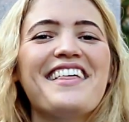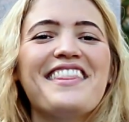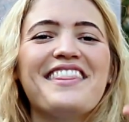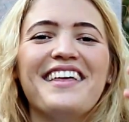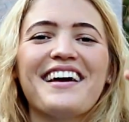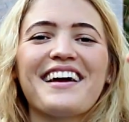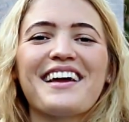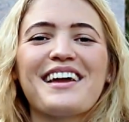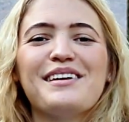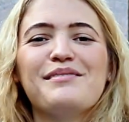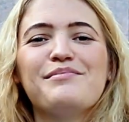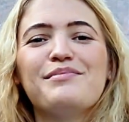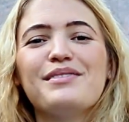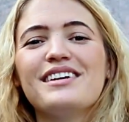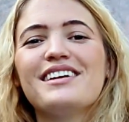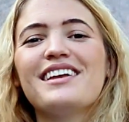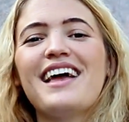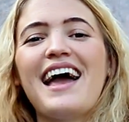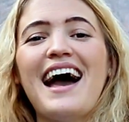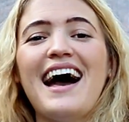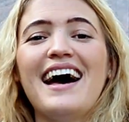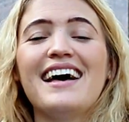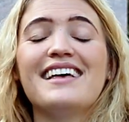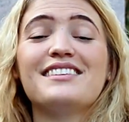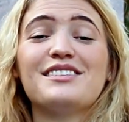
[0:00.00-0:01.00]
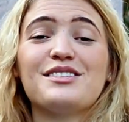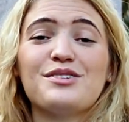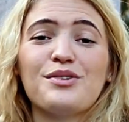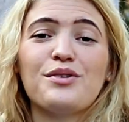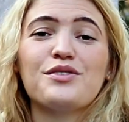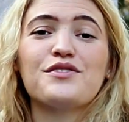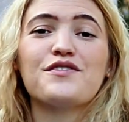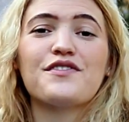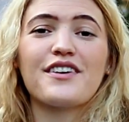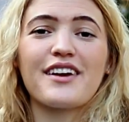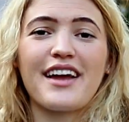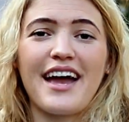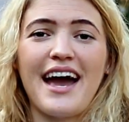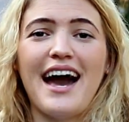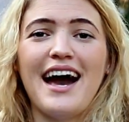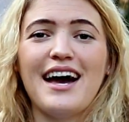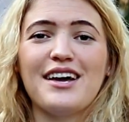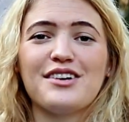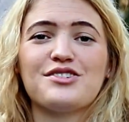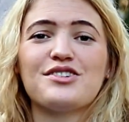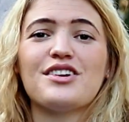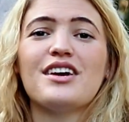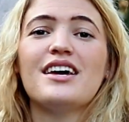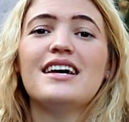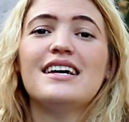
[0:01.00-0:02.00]
that can be sold for
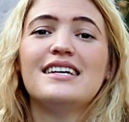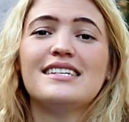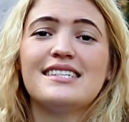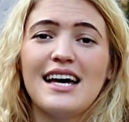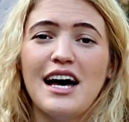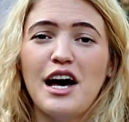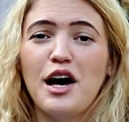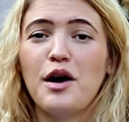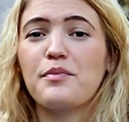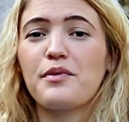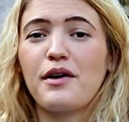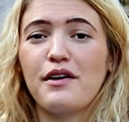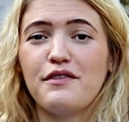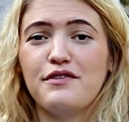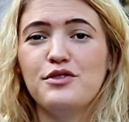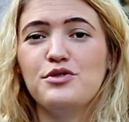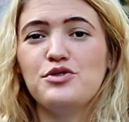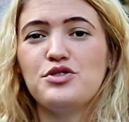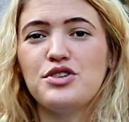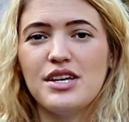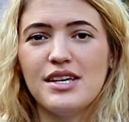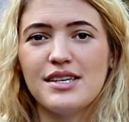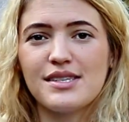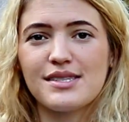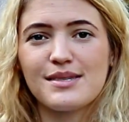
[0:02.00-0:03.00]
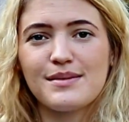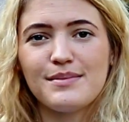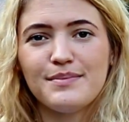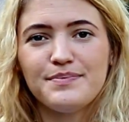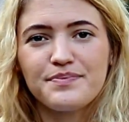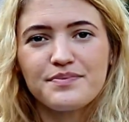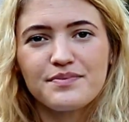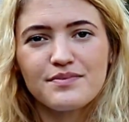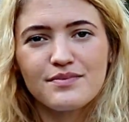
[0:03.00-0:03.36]
cash to help refugees.